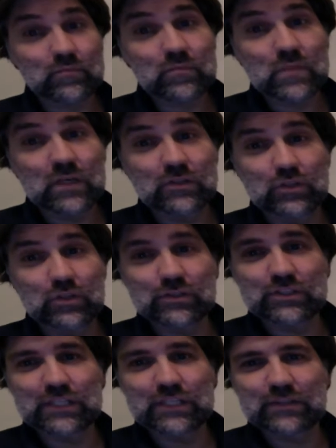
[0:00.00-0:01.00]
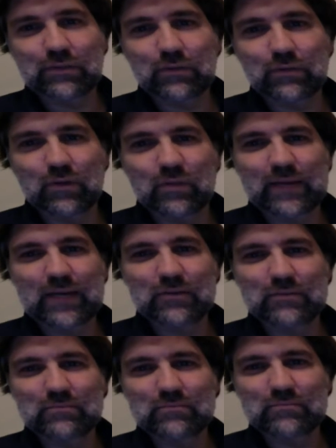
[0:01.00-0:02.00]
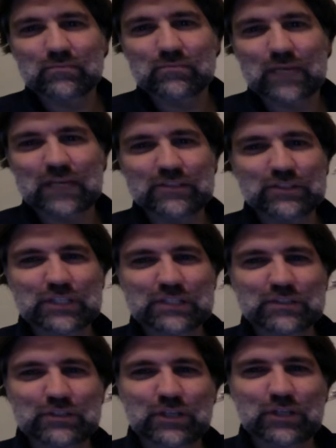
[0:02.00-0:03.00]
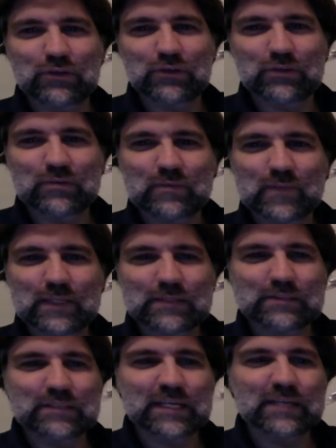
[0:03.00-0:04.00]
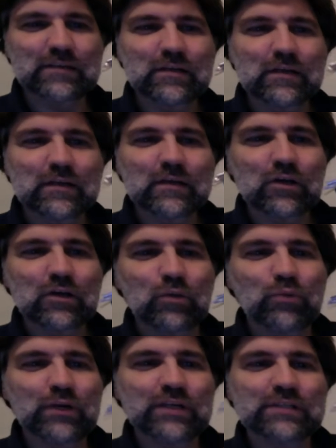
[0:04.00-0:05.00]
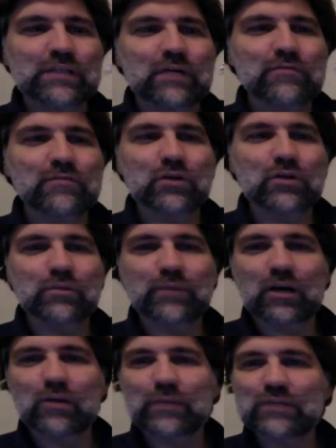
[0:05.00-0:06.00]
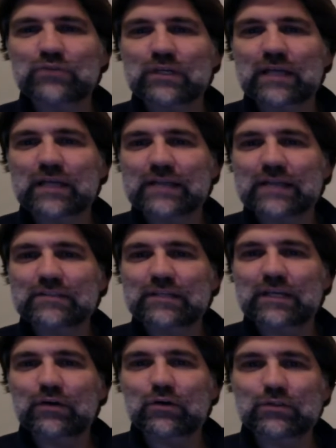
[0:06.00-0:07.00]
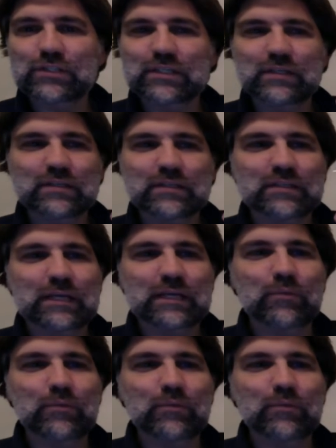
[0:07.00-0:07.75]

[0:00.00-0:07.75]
Joel suggests you throw them out. I suggest you don't. Instead, go print yourself a little parametric hex key holder, keep them all